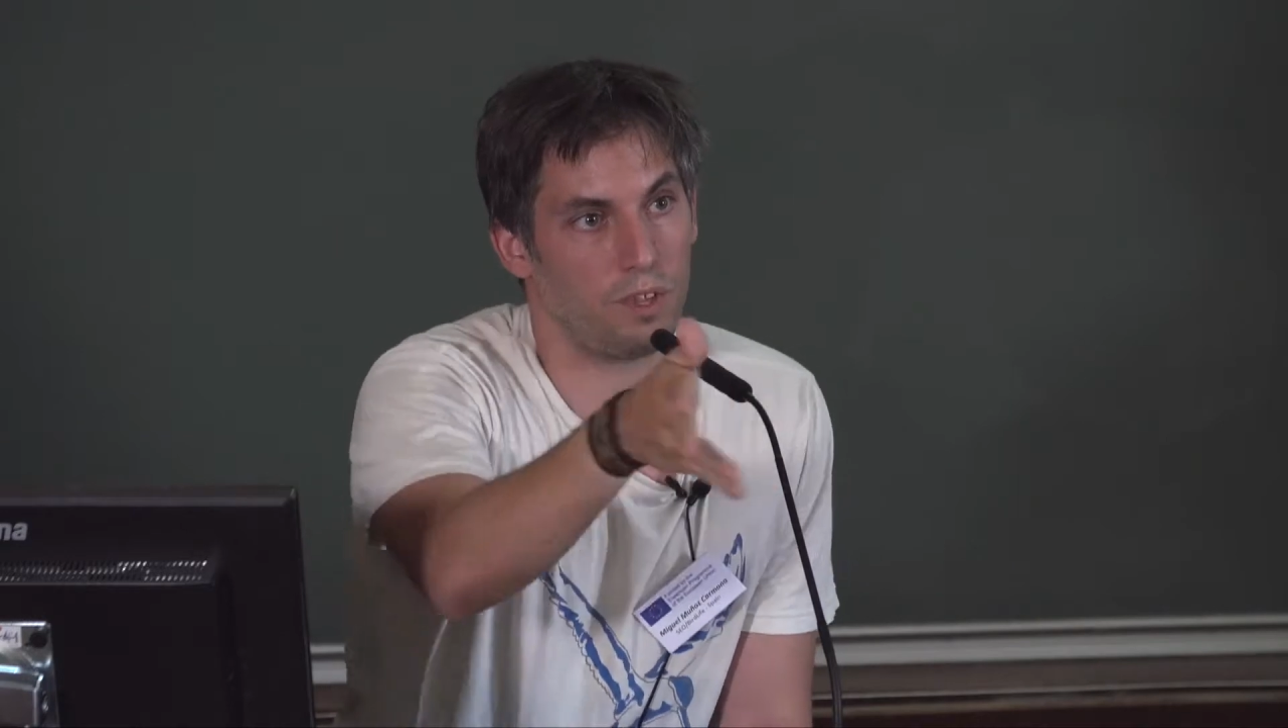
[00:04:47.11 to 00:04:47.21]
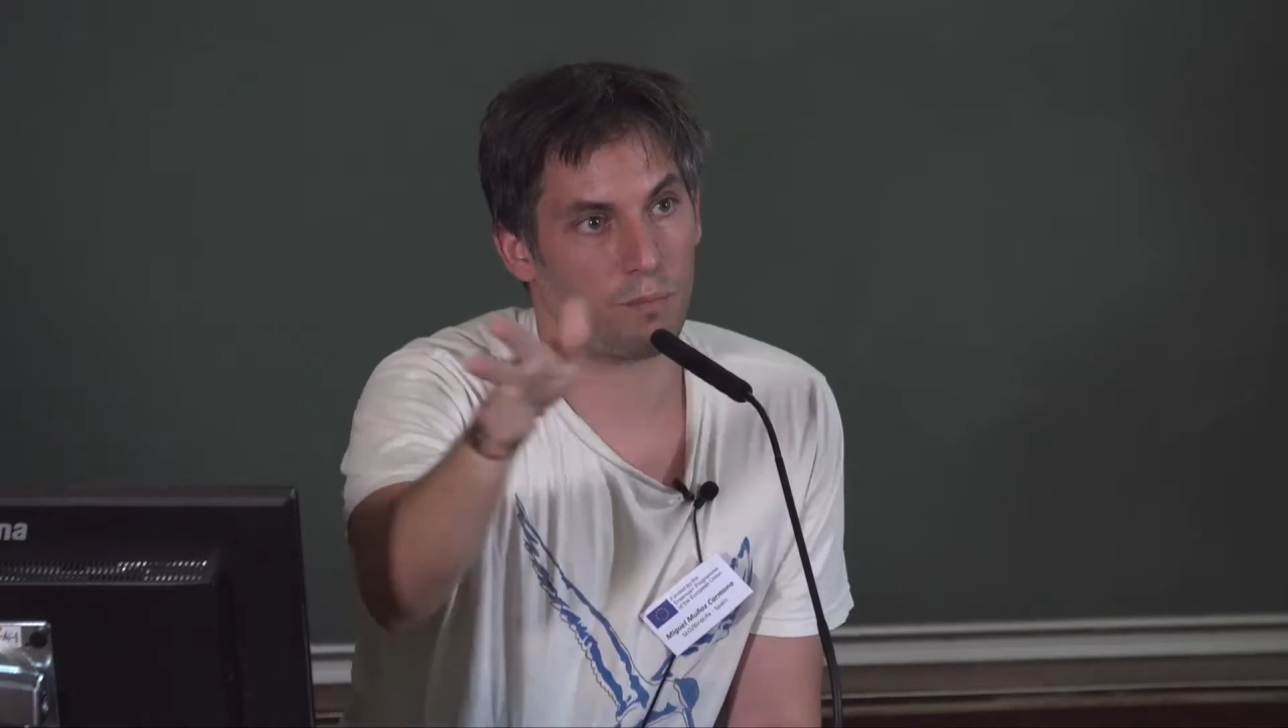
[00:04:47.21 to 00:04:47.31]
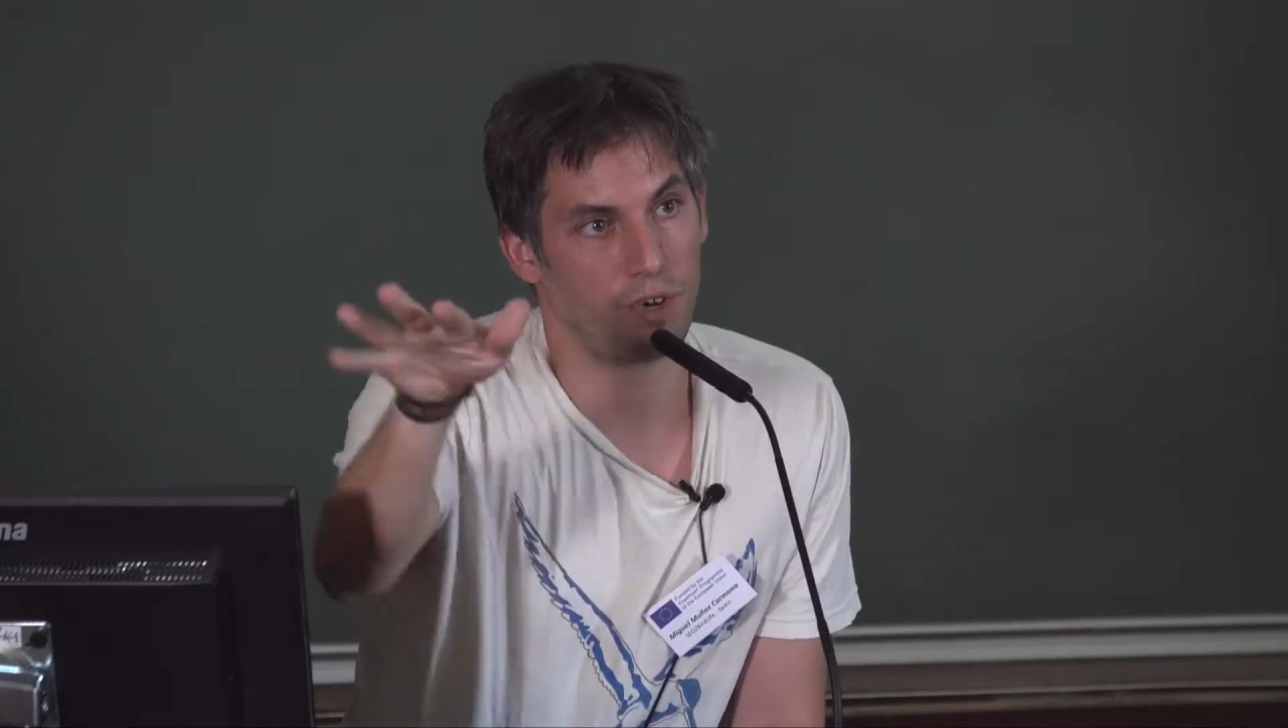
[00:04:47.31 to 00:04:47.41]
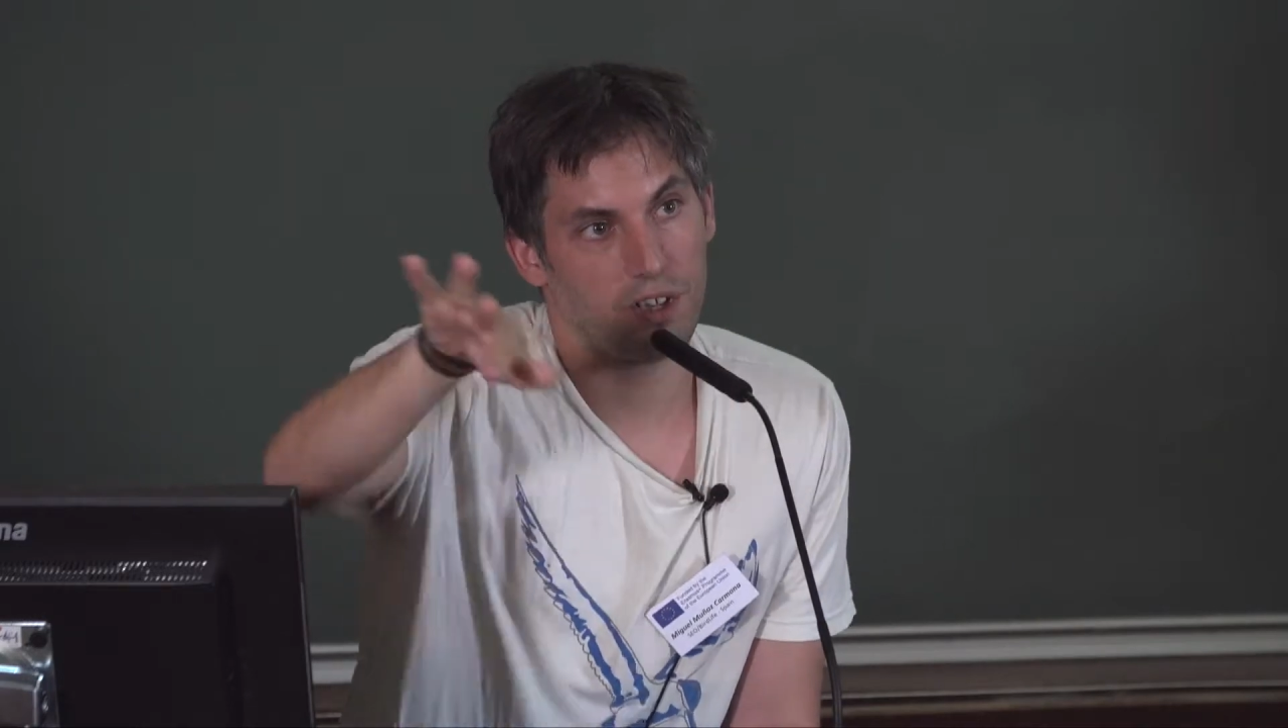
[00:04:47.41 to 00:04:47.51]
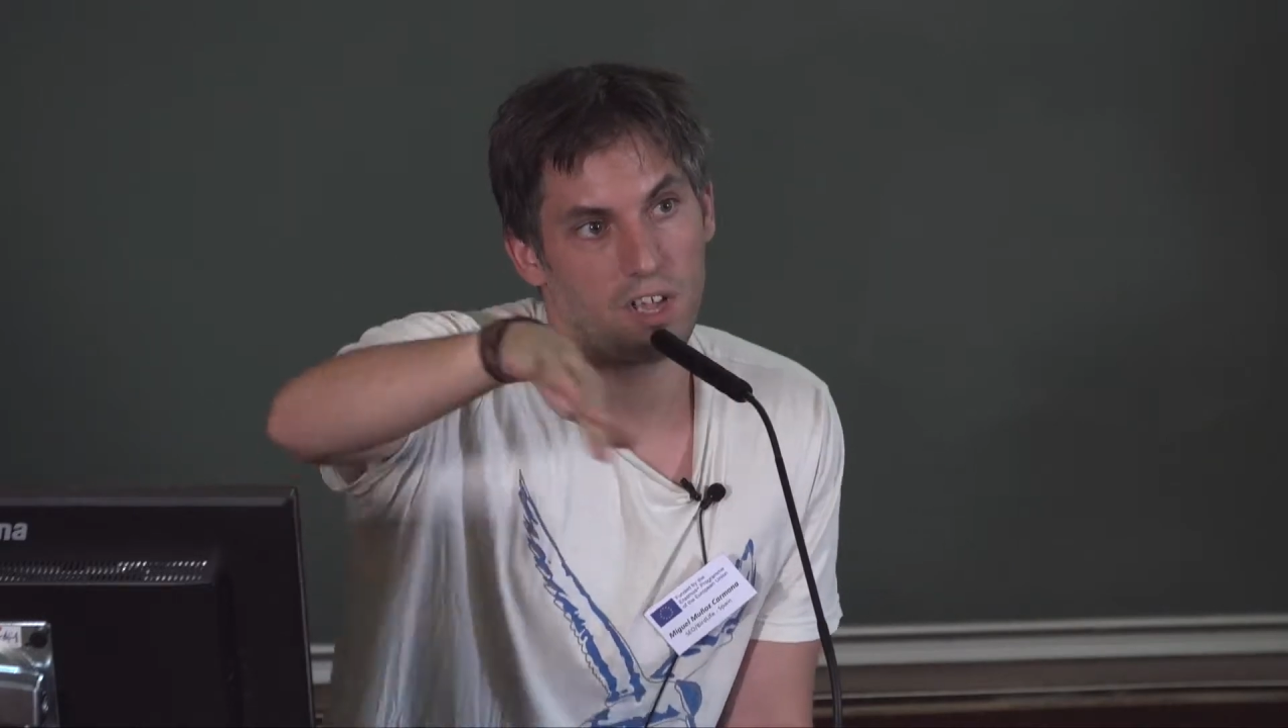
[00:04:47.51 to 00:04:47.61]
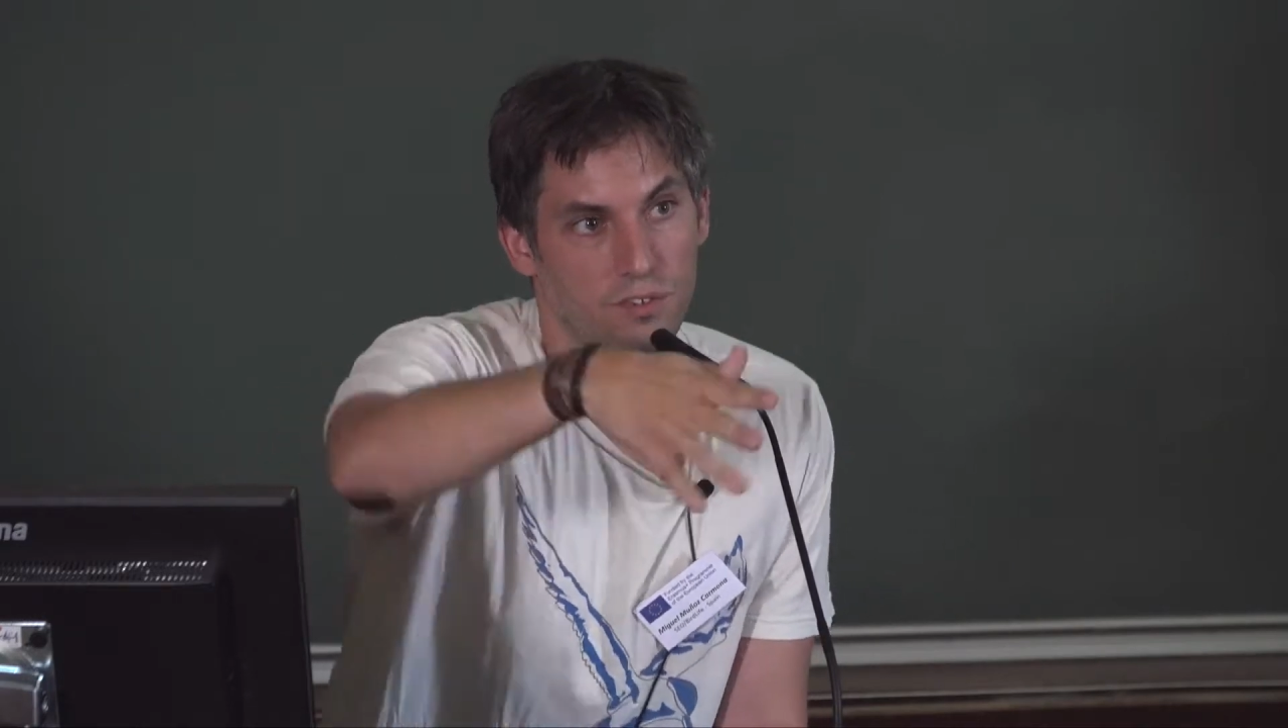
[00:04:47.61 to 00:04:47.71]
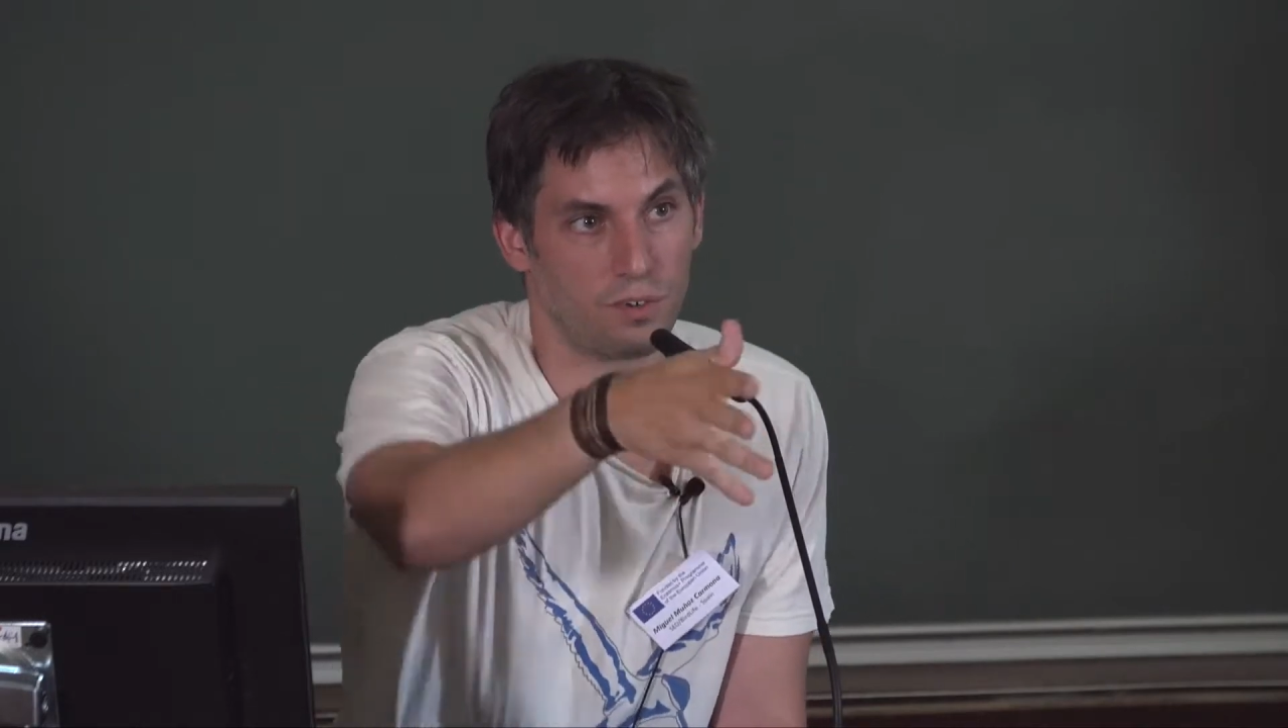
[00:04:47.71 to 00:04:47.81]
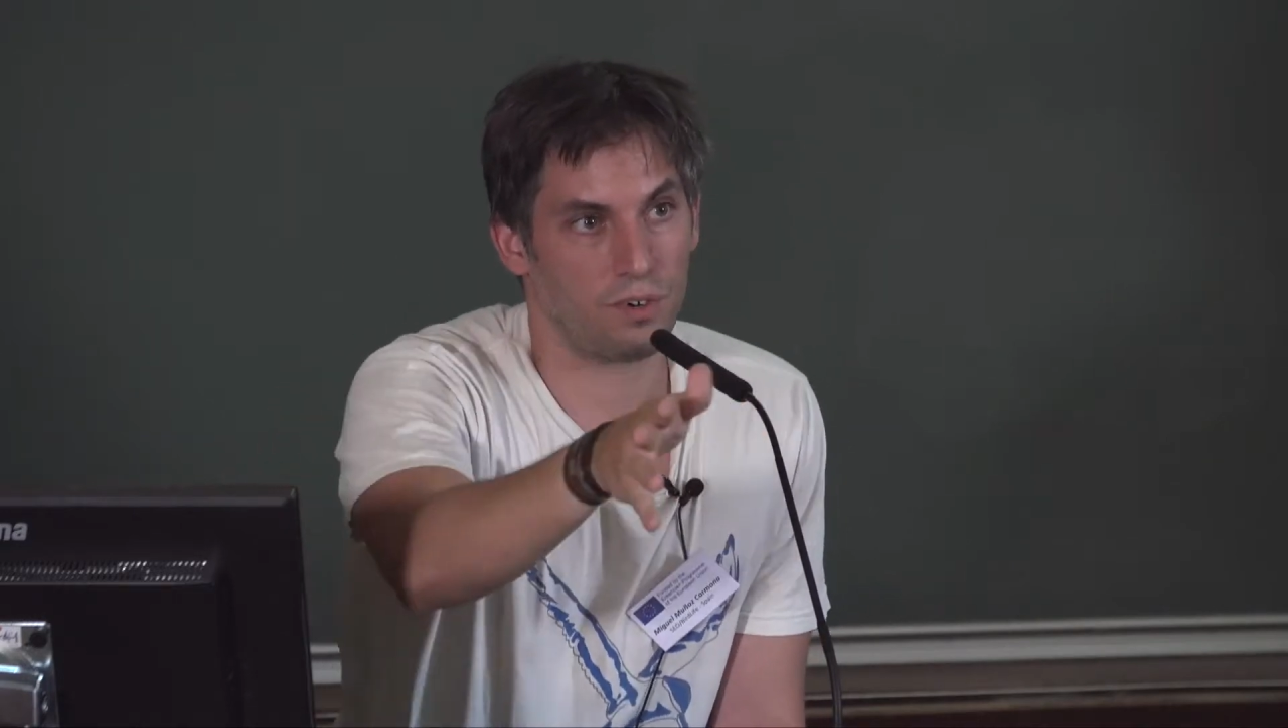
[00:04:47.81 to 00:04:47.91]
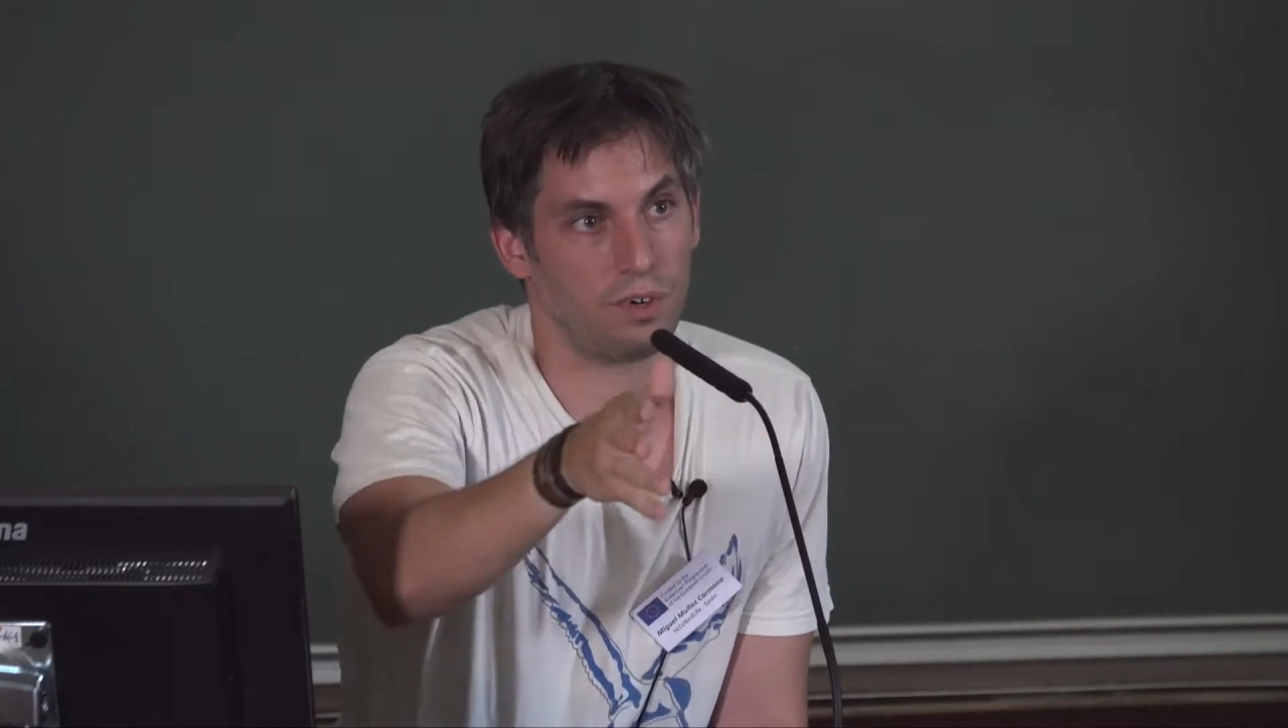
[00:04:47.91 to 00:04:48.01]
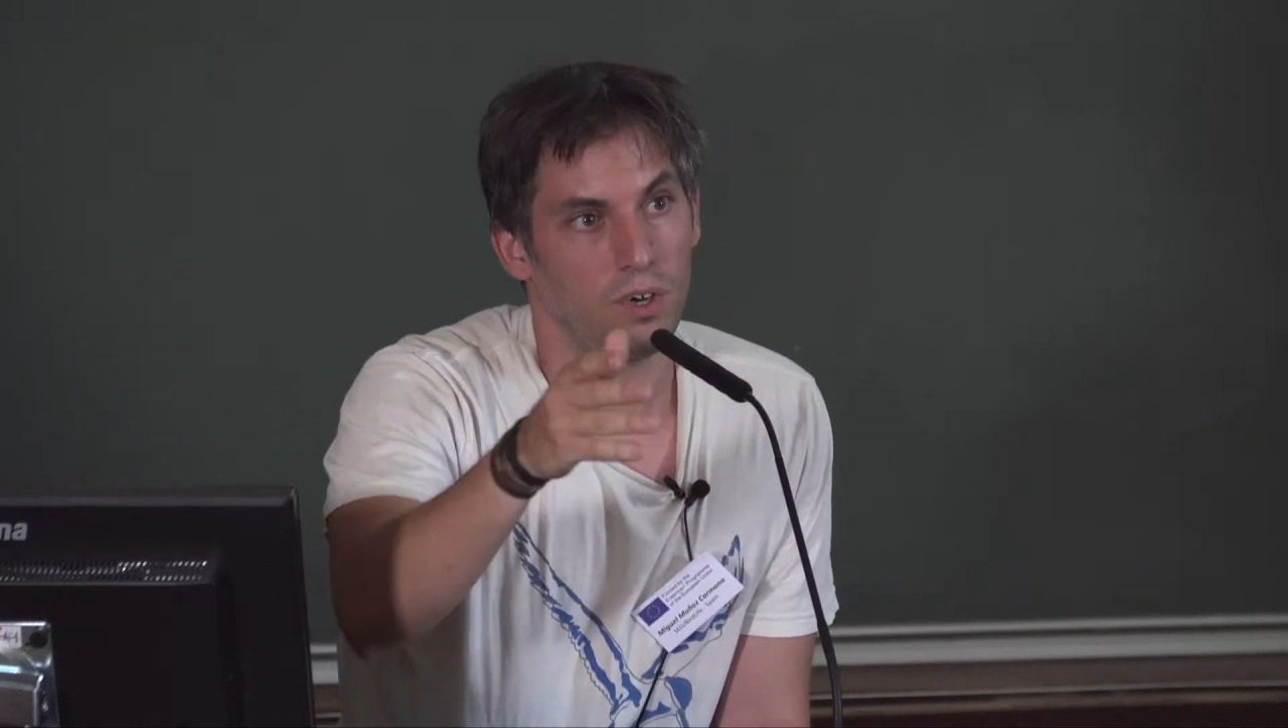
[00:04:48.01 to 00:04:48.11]
the
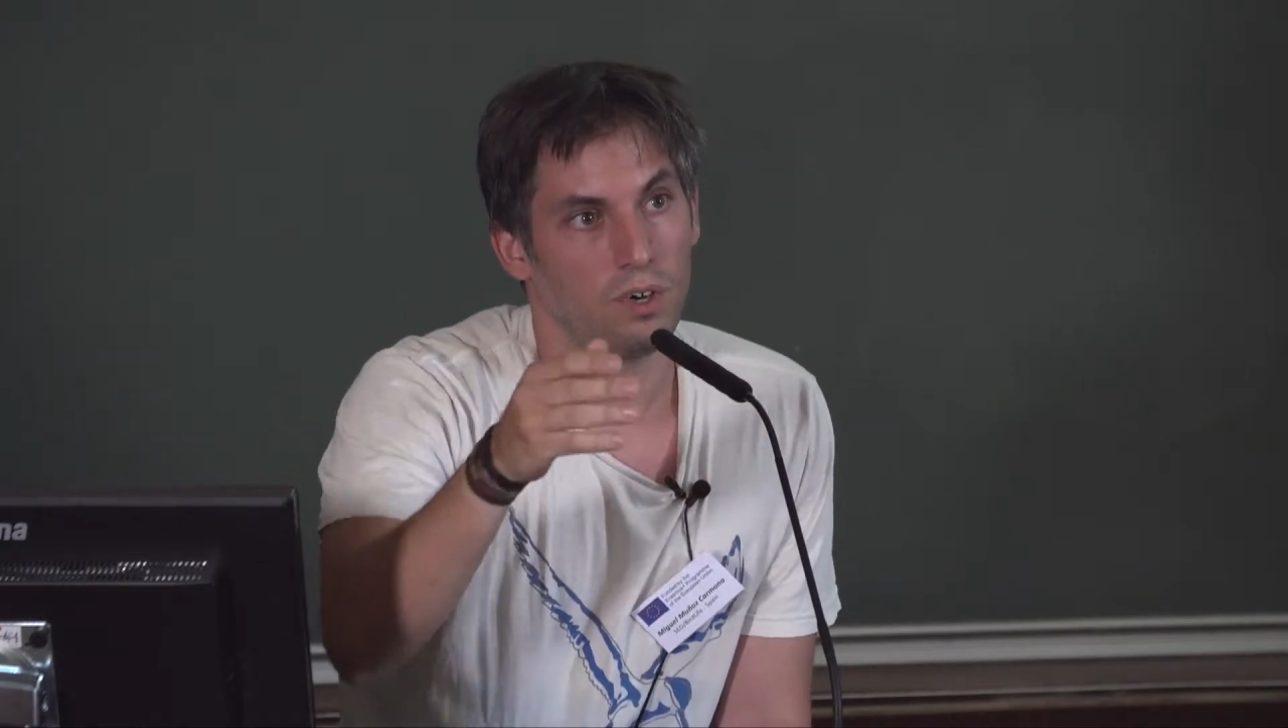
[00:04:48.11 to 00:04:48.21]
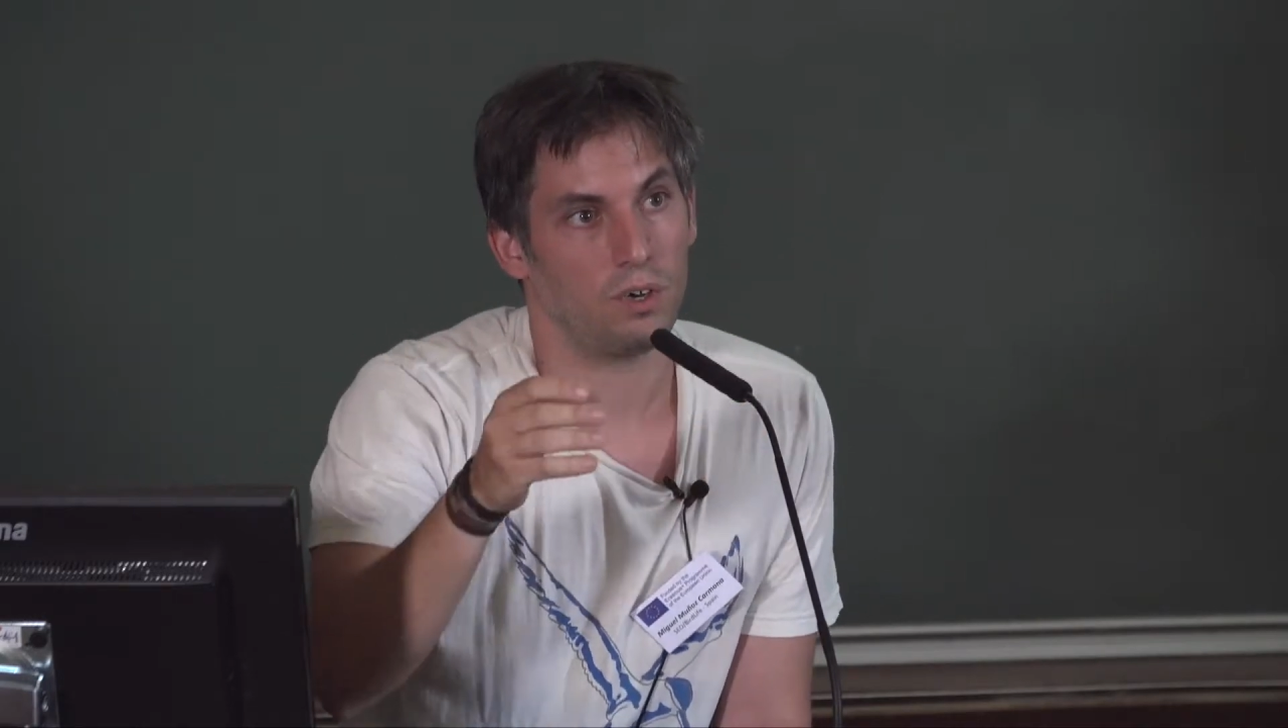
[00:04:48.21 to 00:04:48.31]
predator